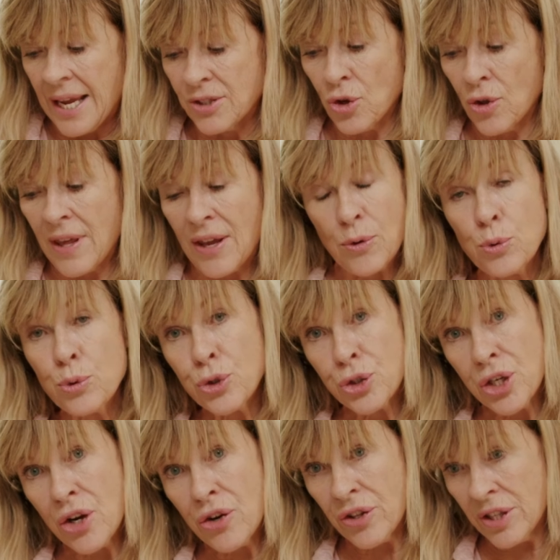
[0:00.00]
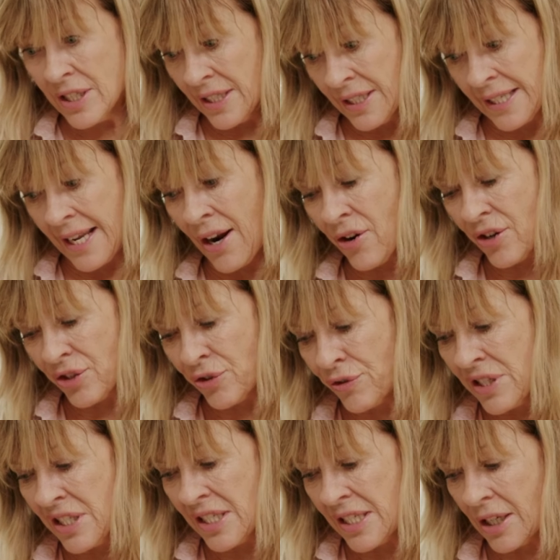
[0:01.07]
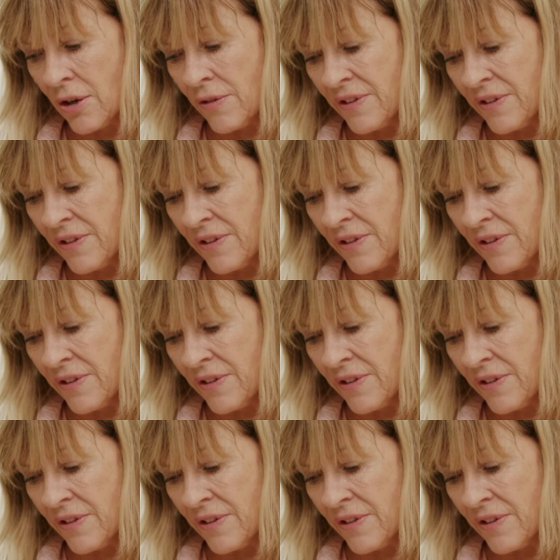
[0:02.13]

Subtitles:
So they all share this characteristic